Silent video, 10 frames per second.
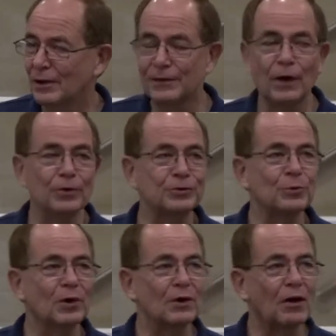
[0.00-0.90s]
Those
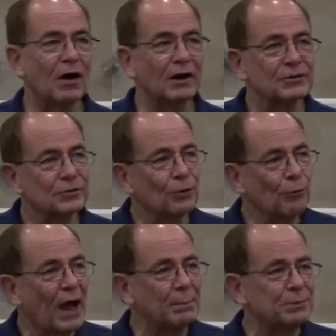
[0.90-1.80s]
who are lost are
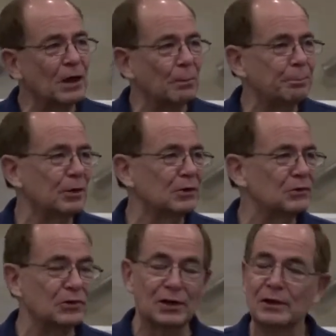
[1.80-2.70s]
wrapped up in
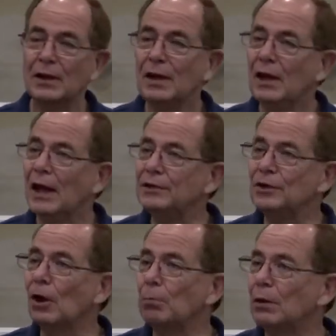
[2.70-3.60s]
sin. And you
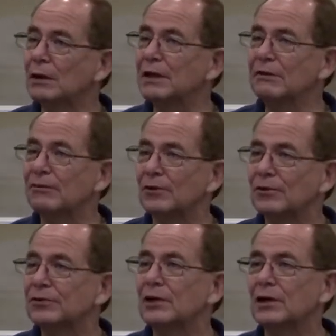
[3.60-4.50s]
know,
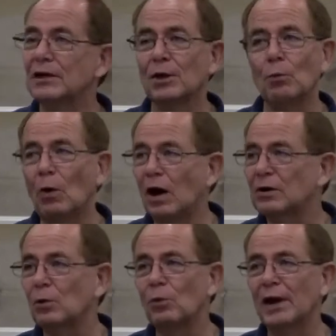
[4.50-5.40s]
believers can
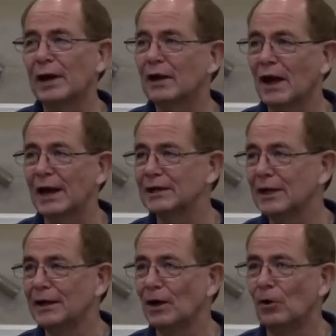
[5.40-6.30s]
walk away like
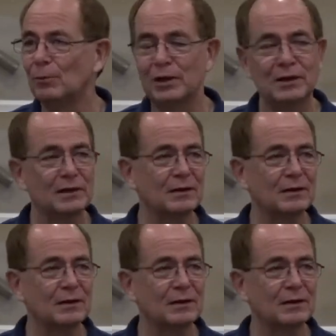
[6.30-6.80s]
Naomi